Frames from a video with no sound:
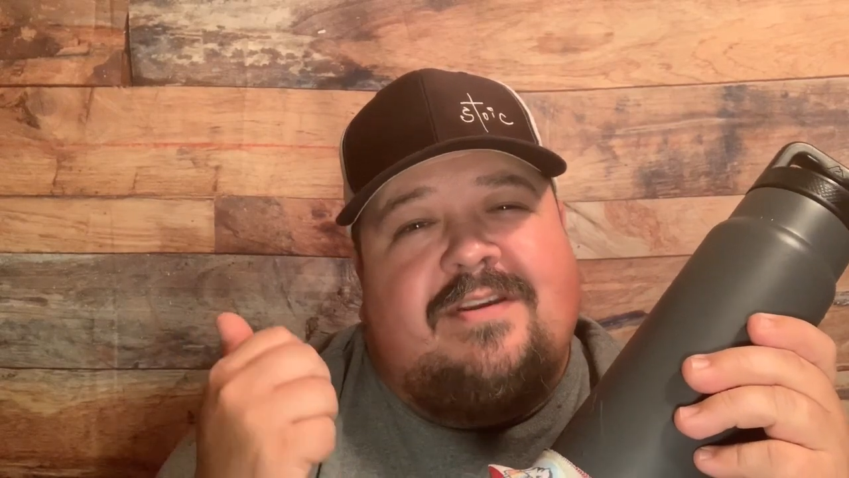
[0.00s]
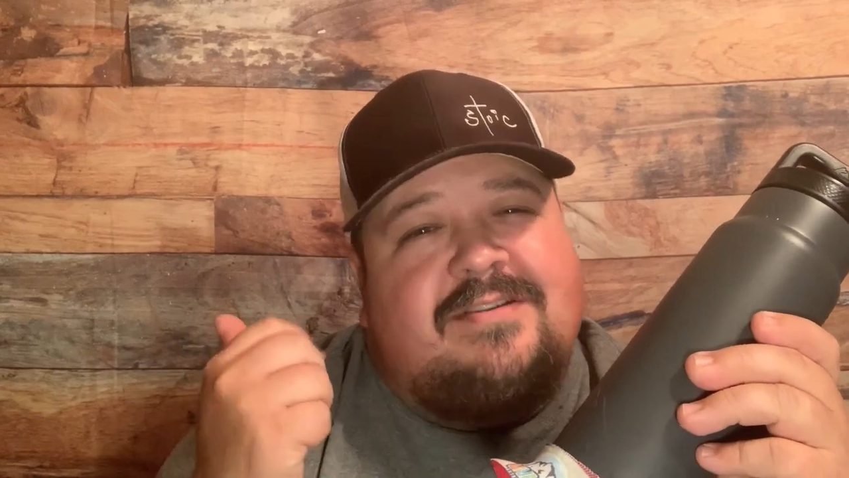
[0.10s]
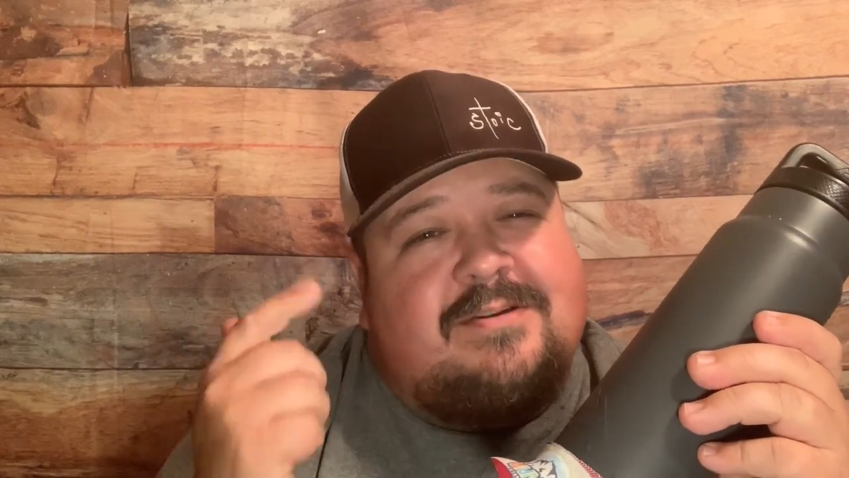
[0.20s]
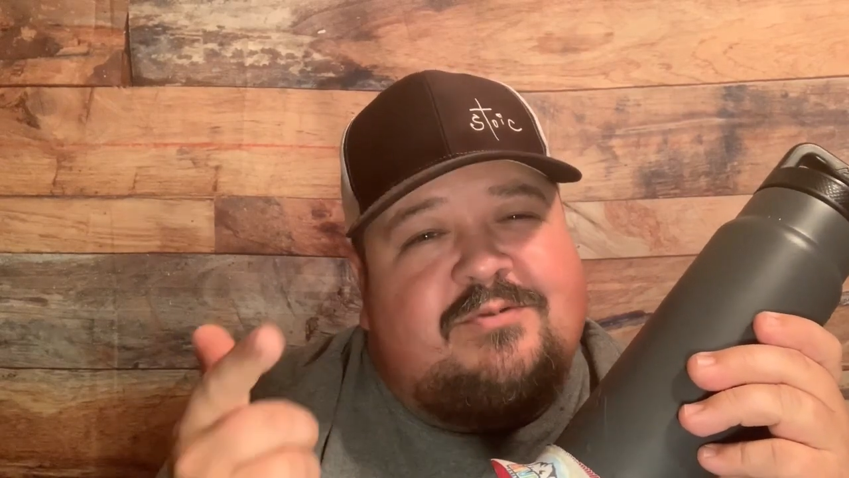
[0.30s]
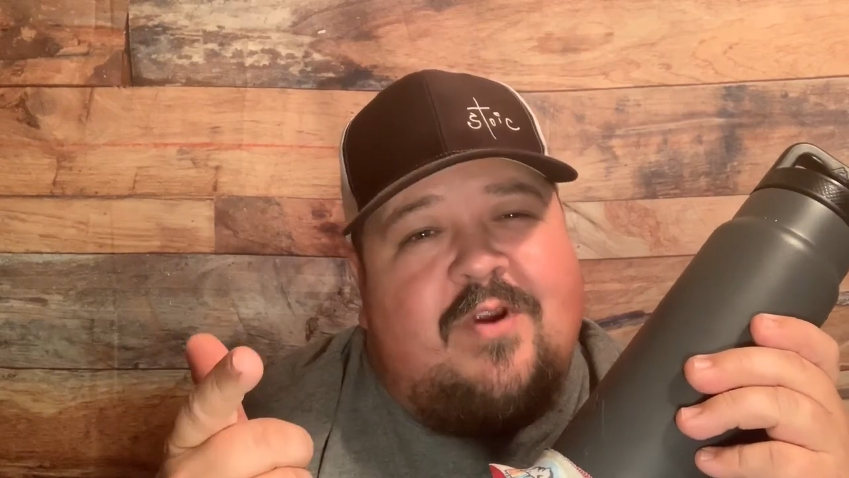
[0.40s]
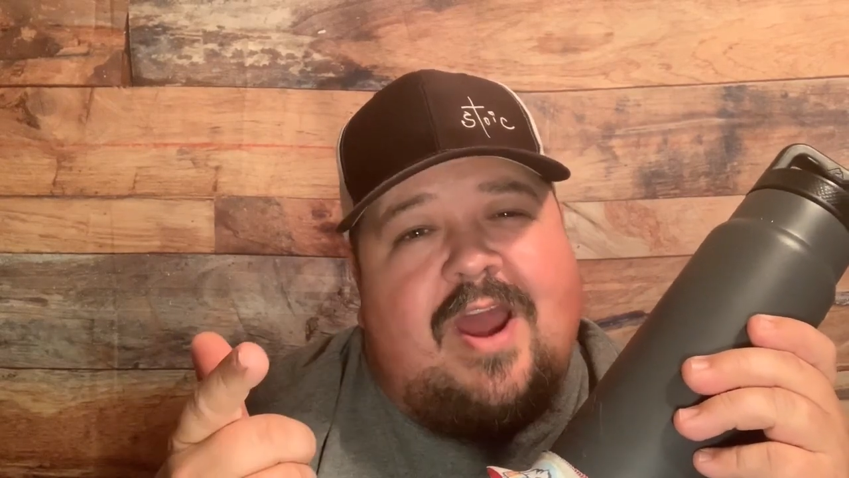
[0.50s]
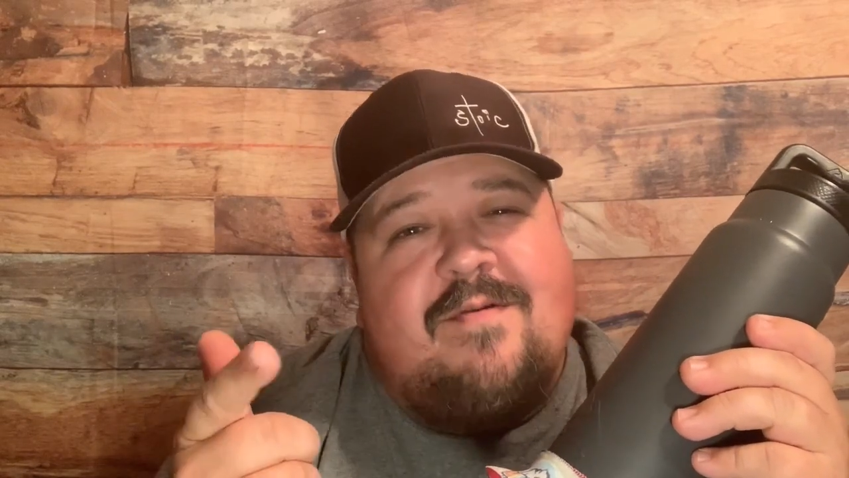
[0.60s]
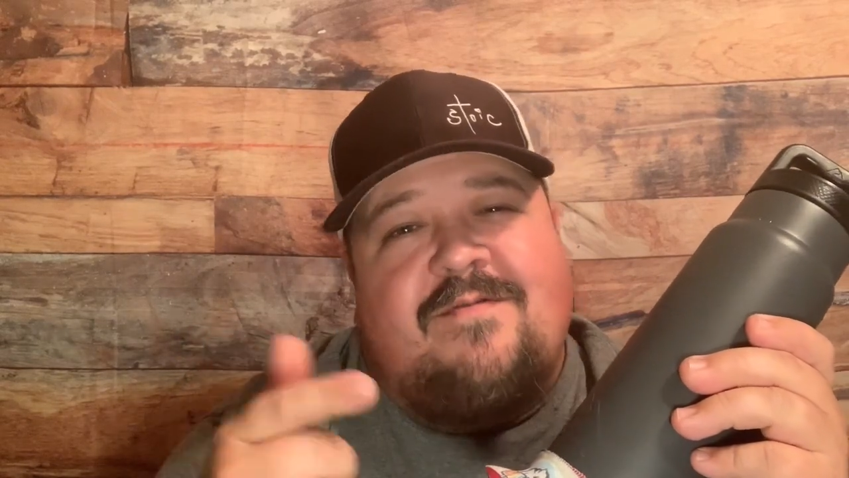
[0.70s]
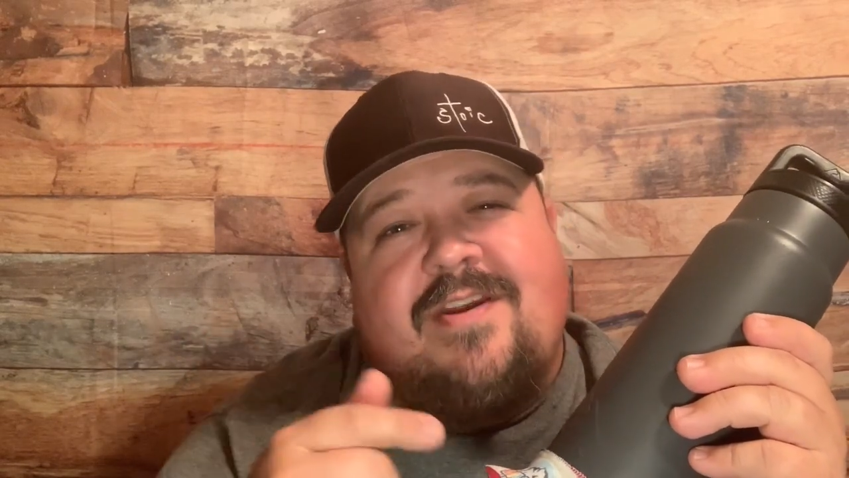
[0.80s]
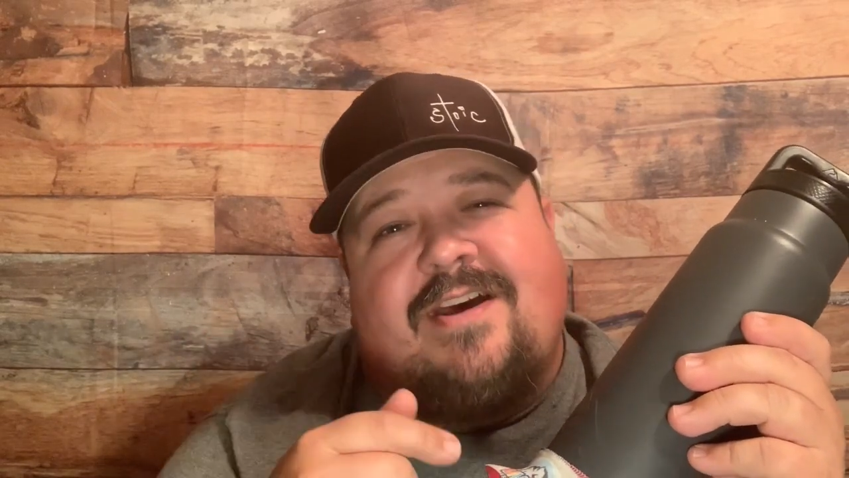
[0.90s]
Subscribe
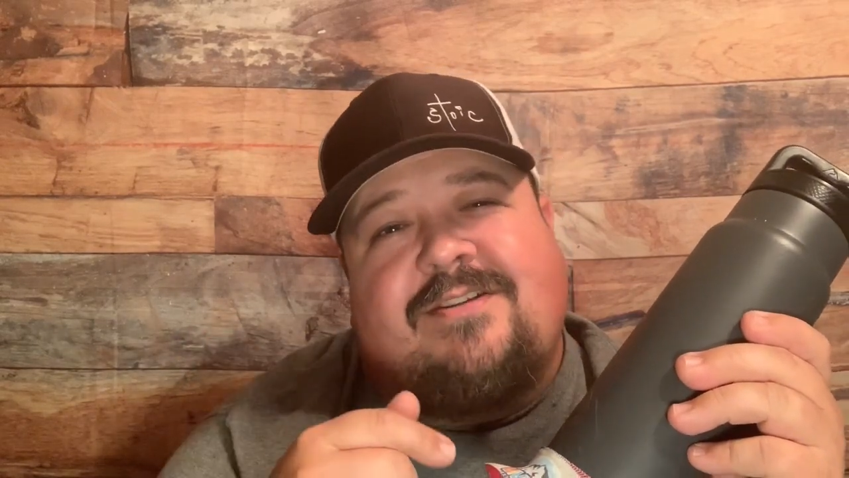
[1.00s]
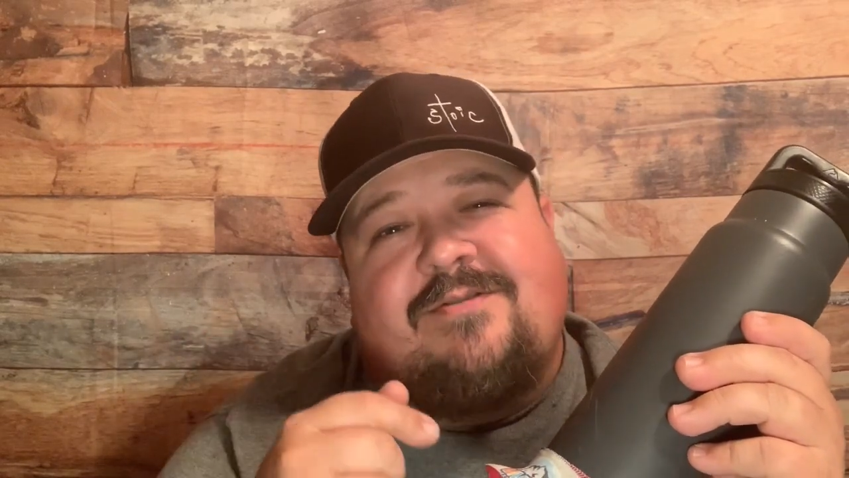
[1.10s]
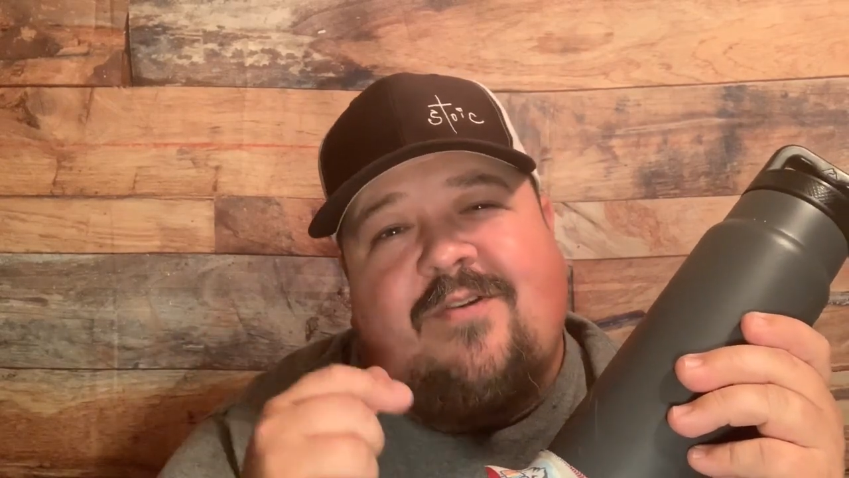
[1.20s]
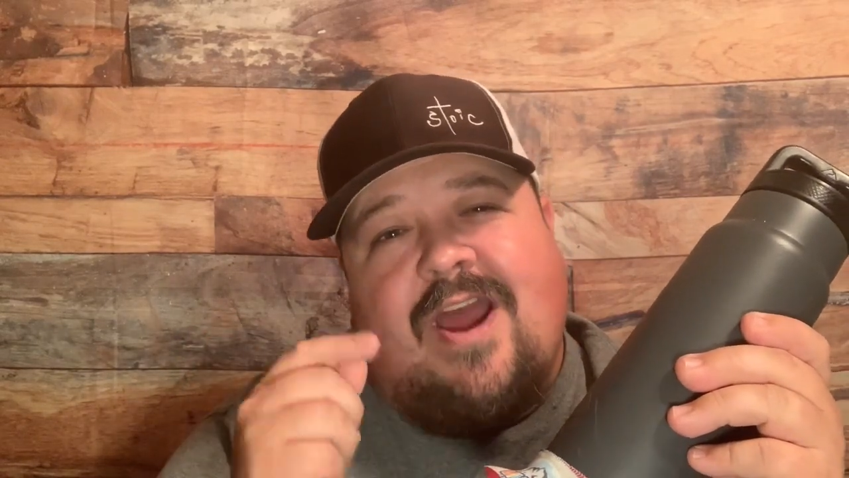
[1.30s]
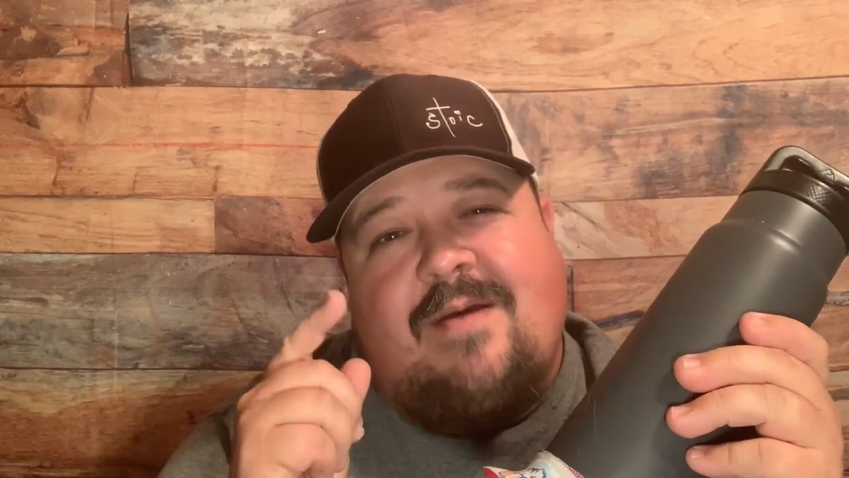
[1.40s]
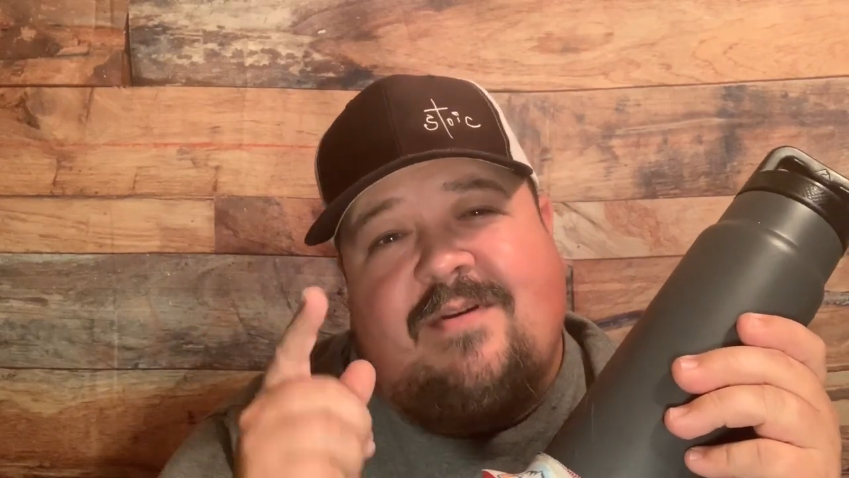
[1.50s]
if you're not subscribed.